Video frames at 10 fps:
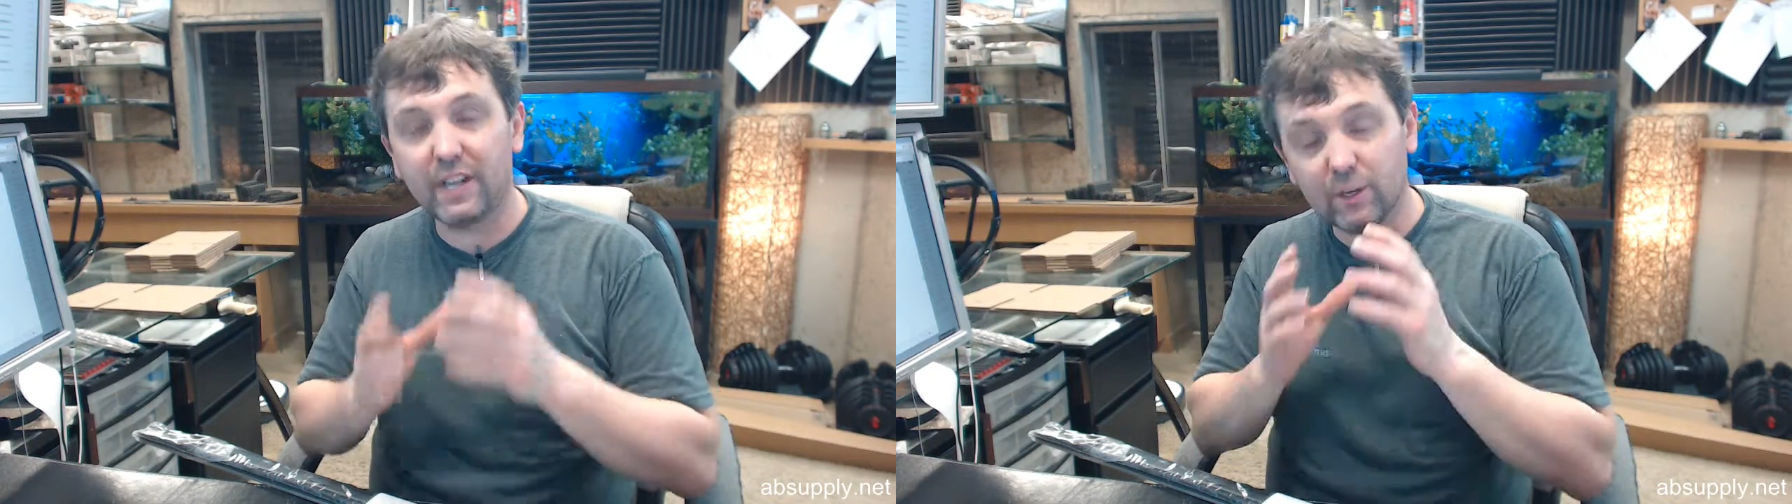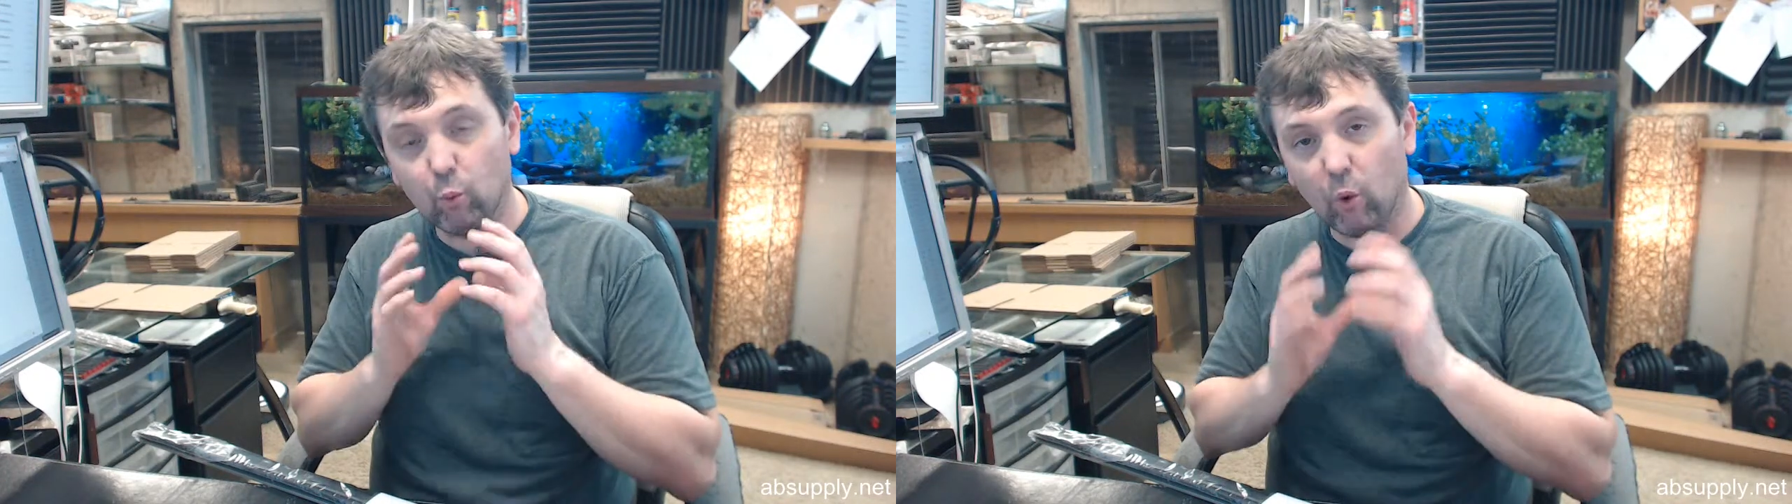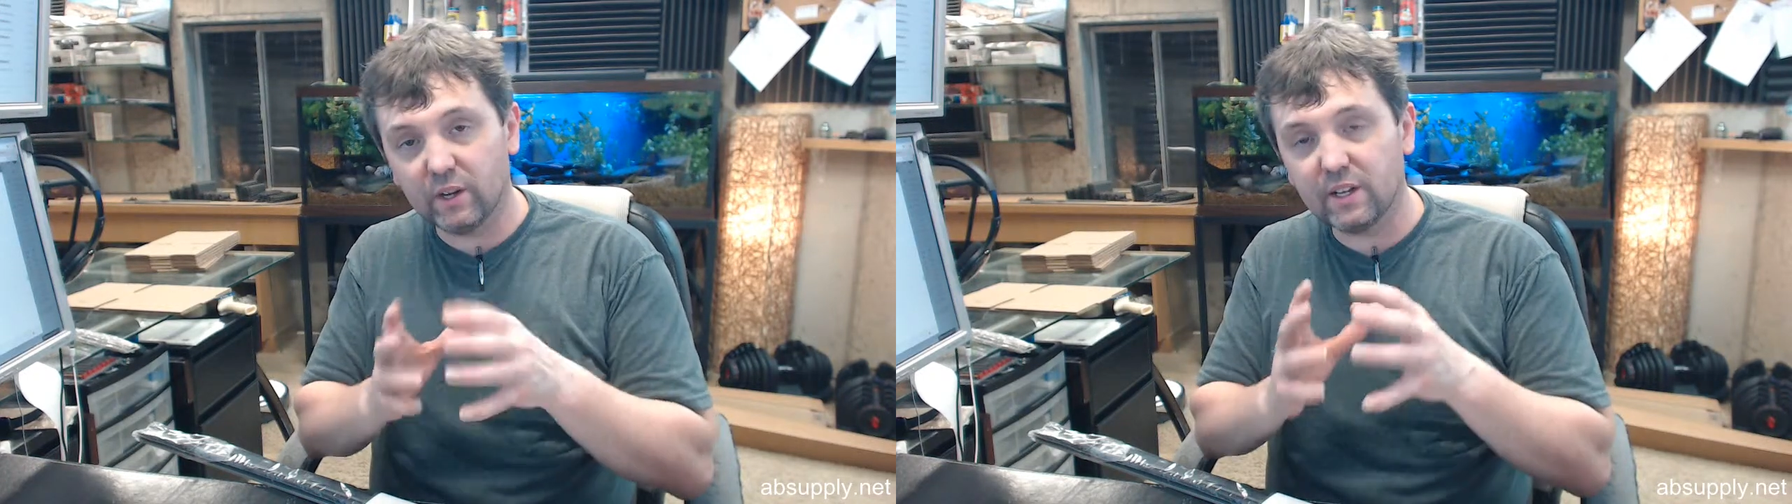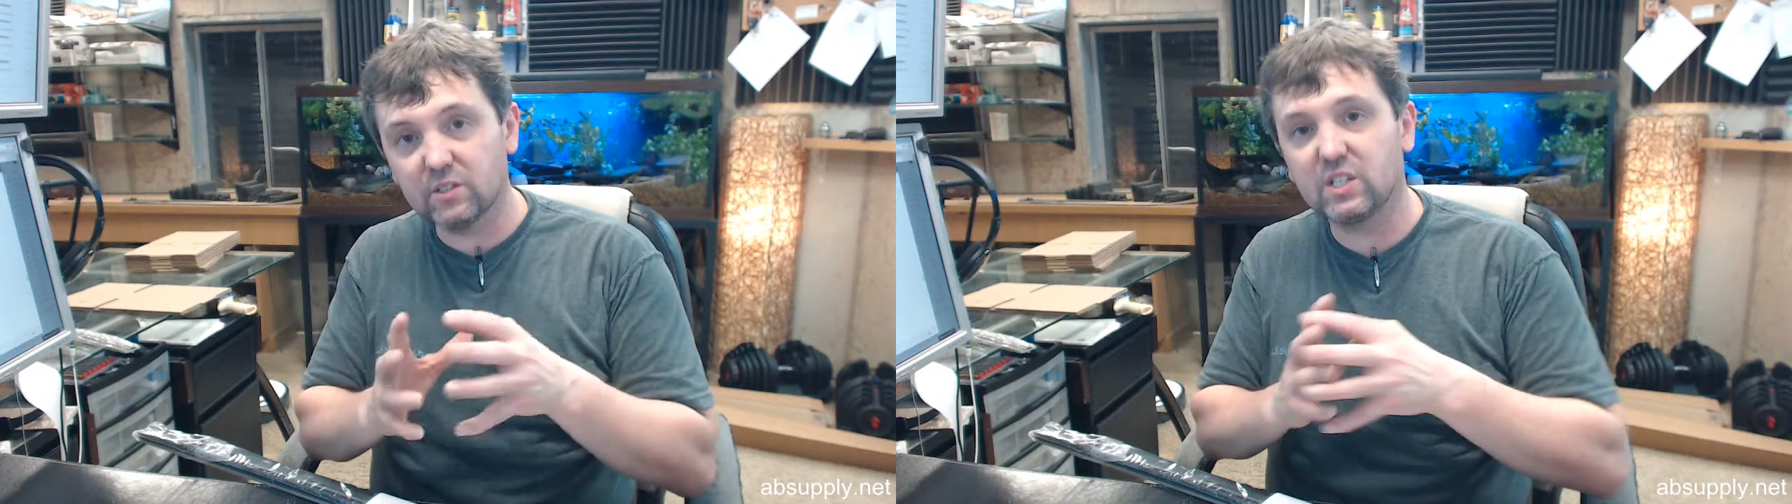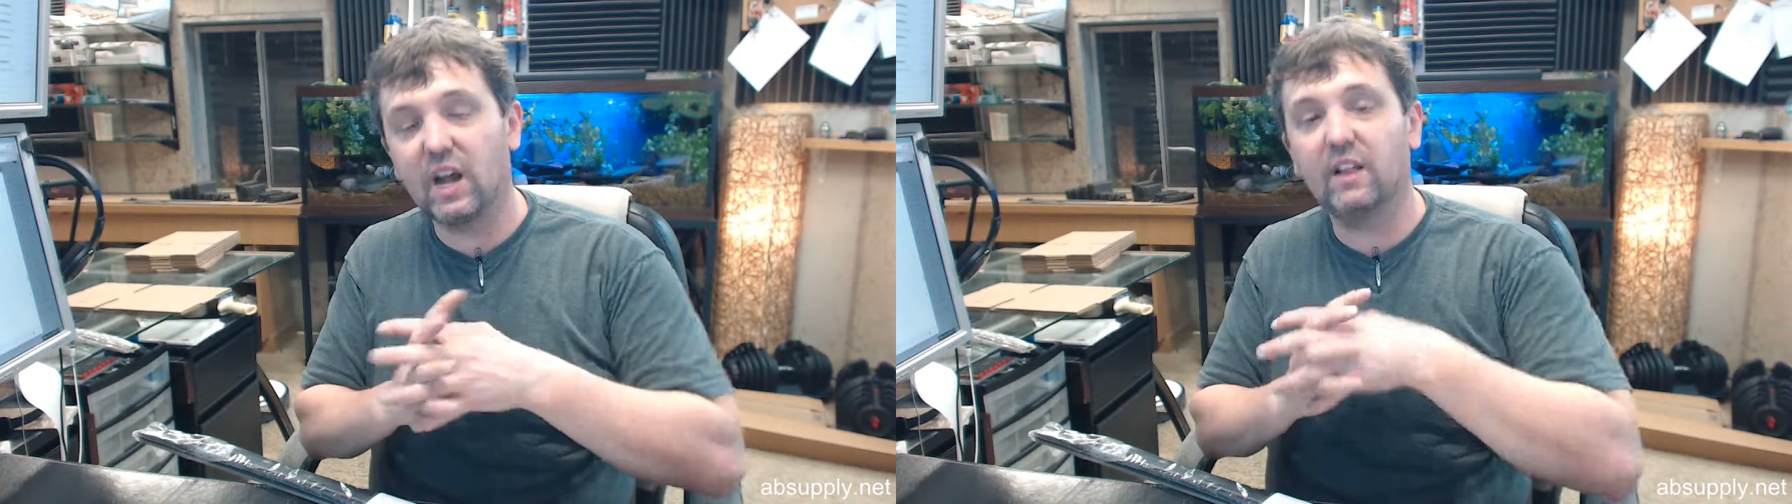in one
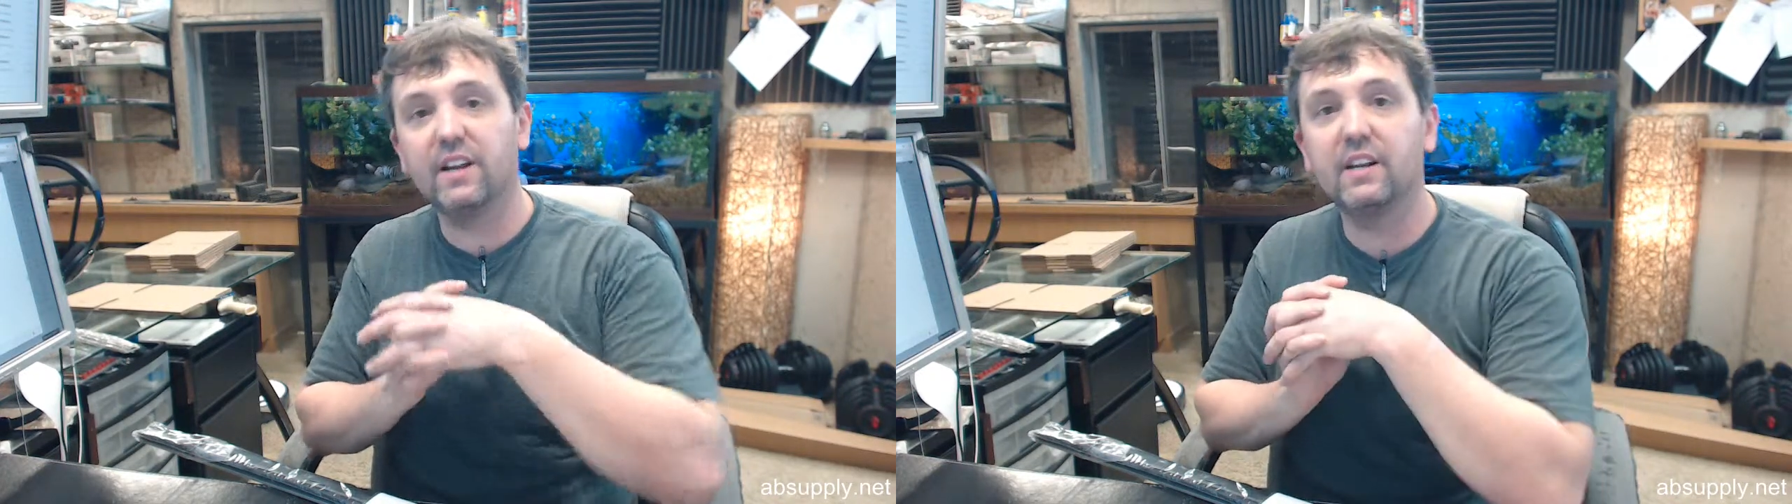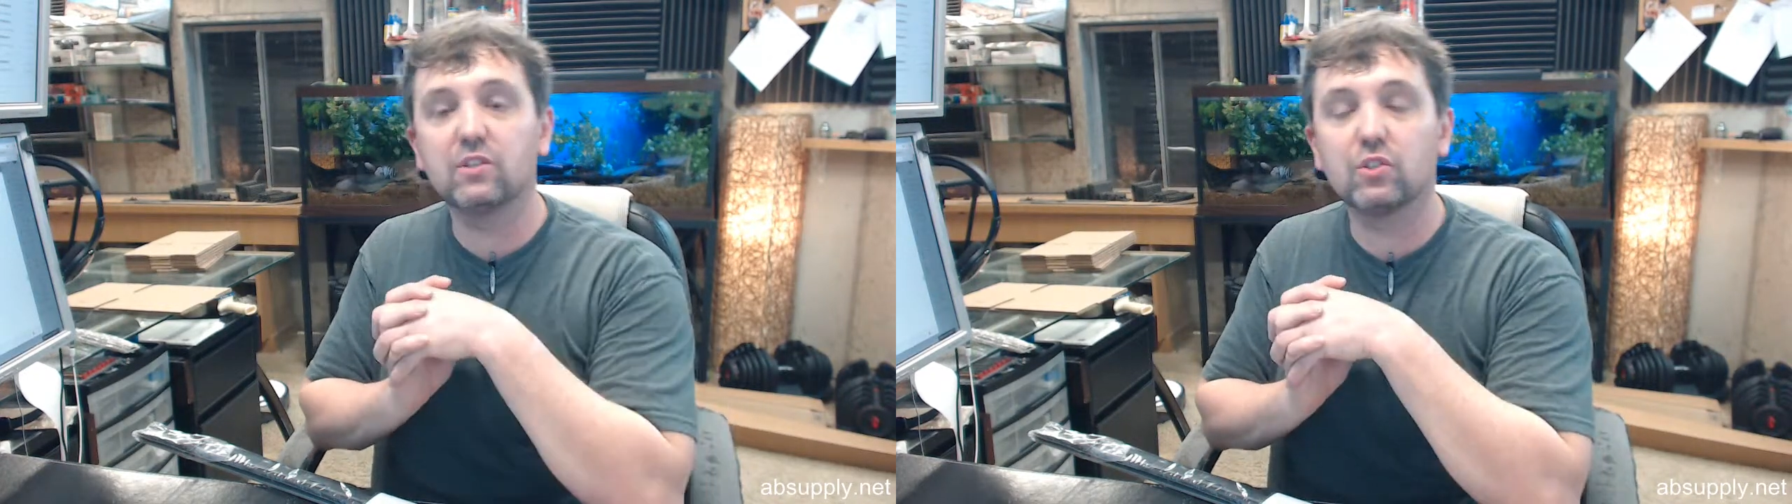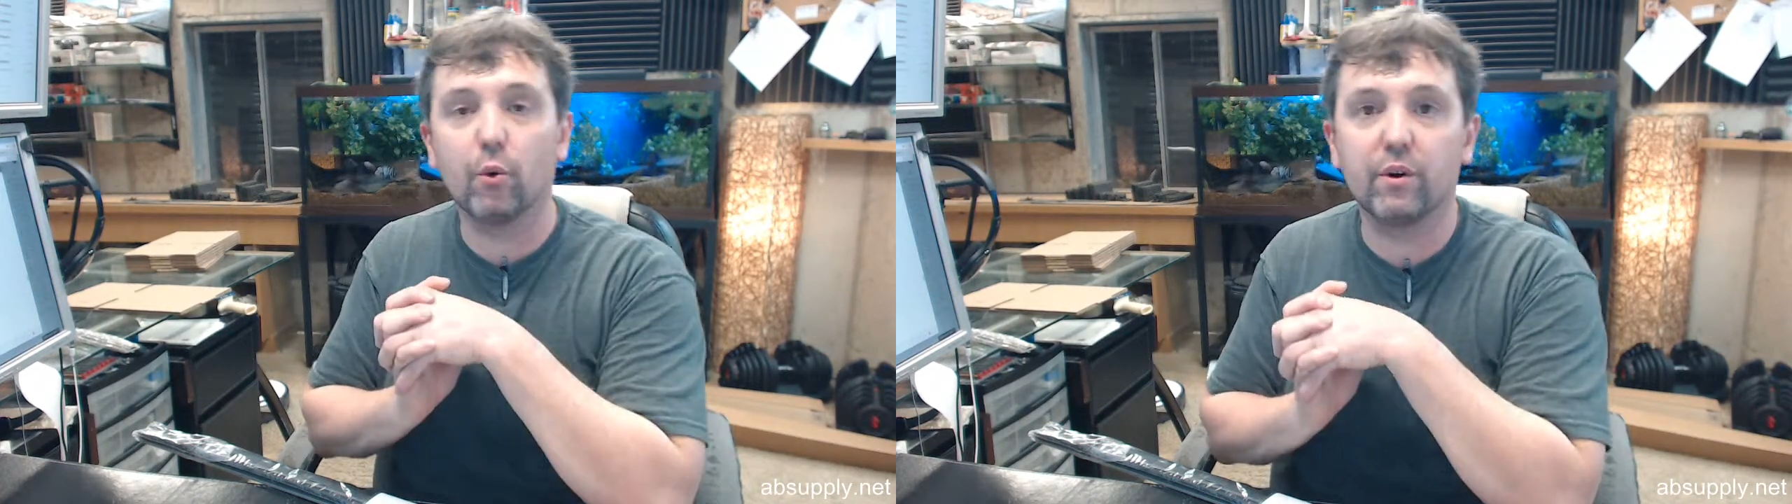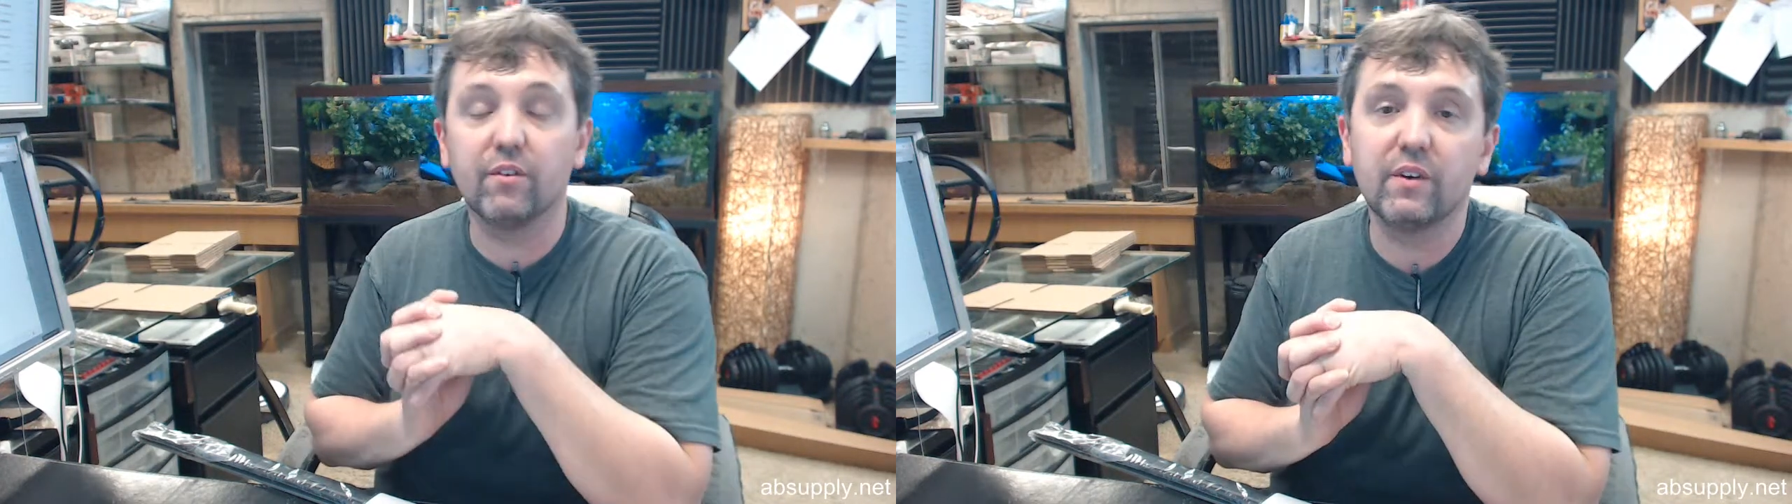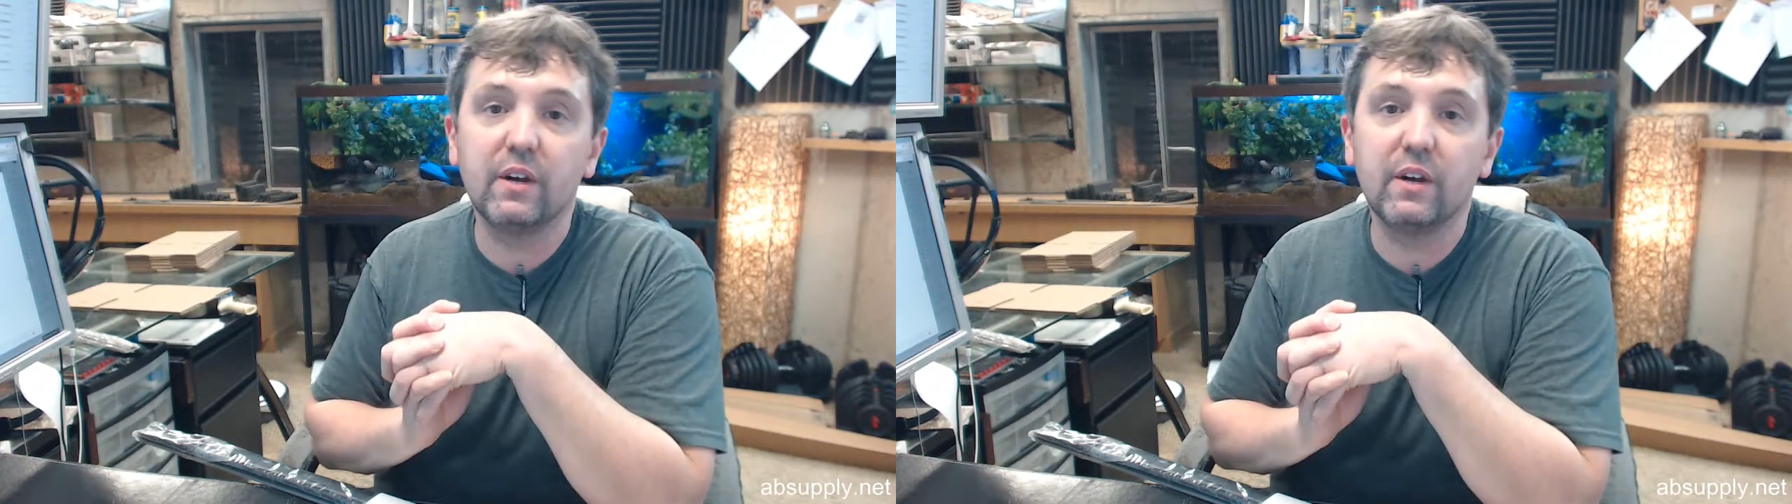consolidated sort of